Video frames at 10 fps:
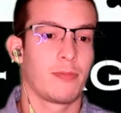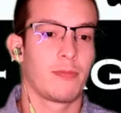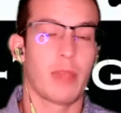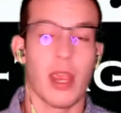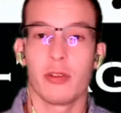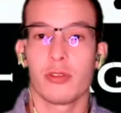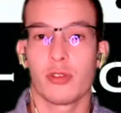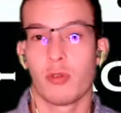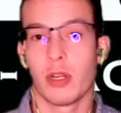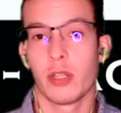Paris
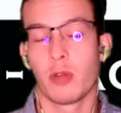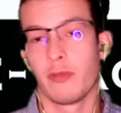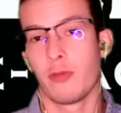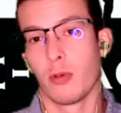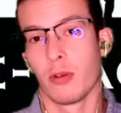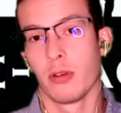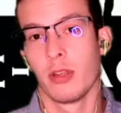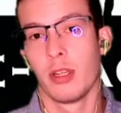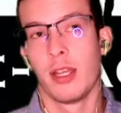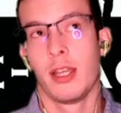2024
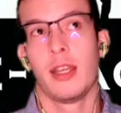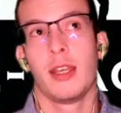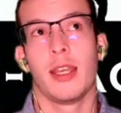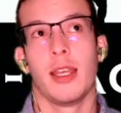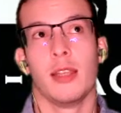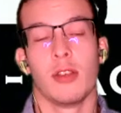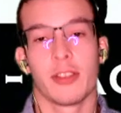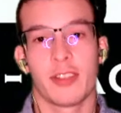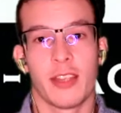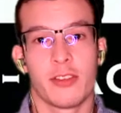and
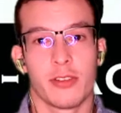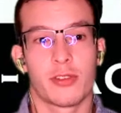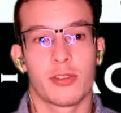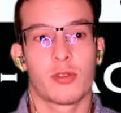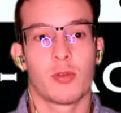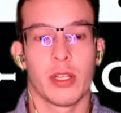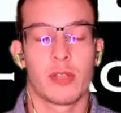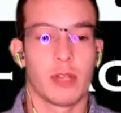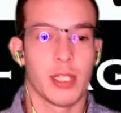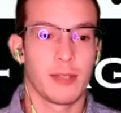Los Angeles
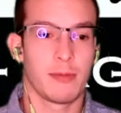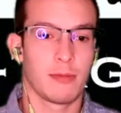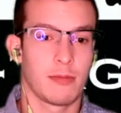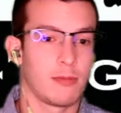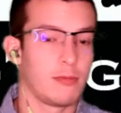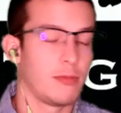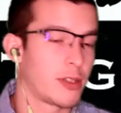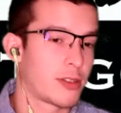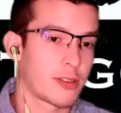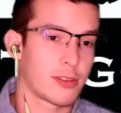2028,
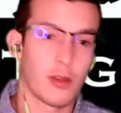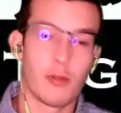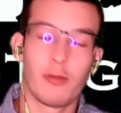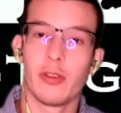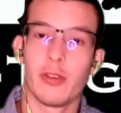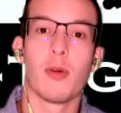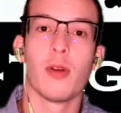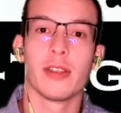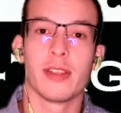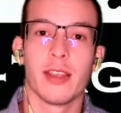which hopefully your
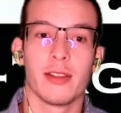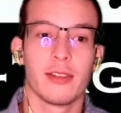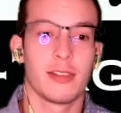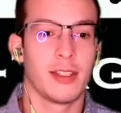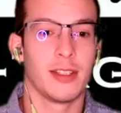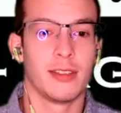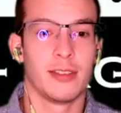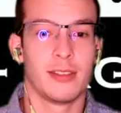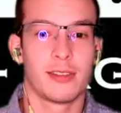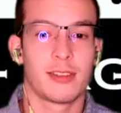boy is there in
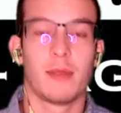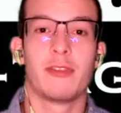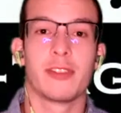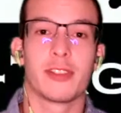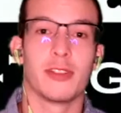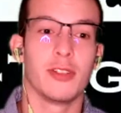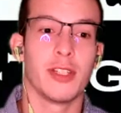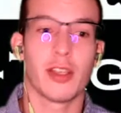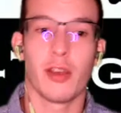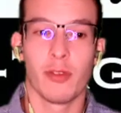some facility
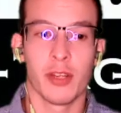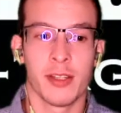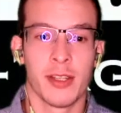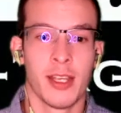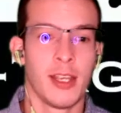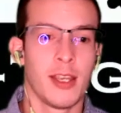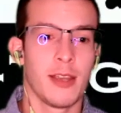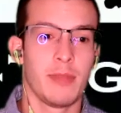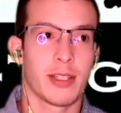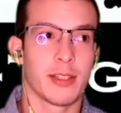covering it,
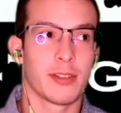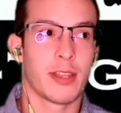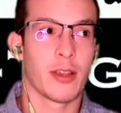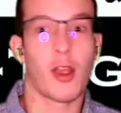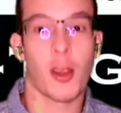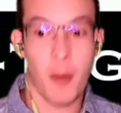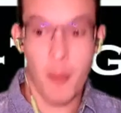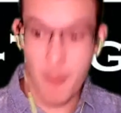because there's